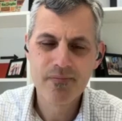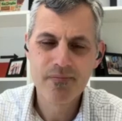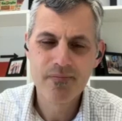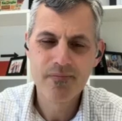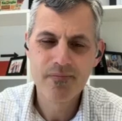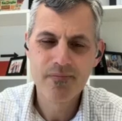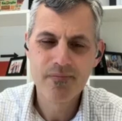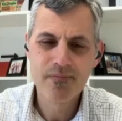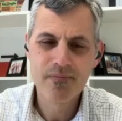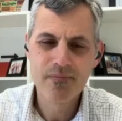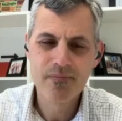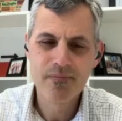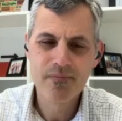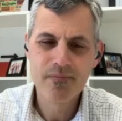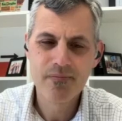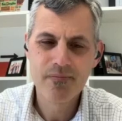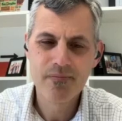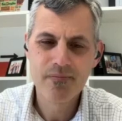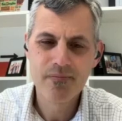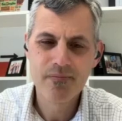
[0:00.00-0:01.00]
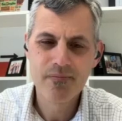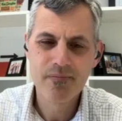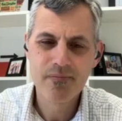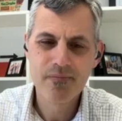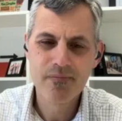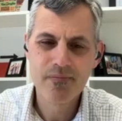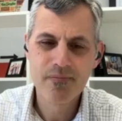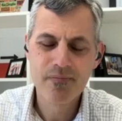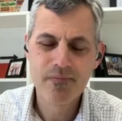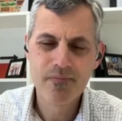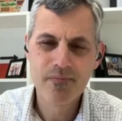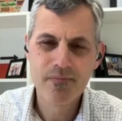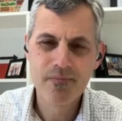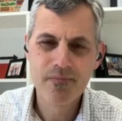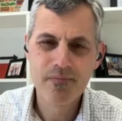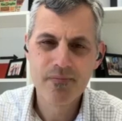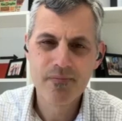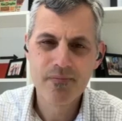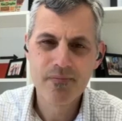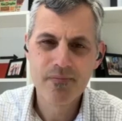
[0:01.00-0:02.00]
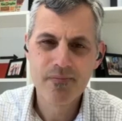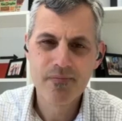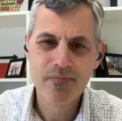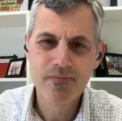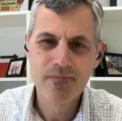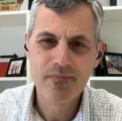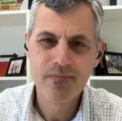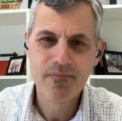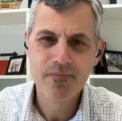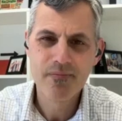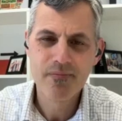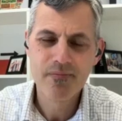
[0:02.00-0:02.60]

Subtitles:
(silent)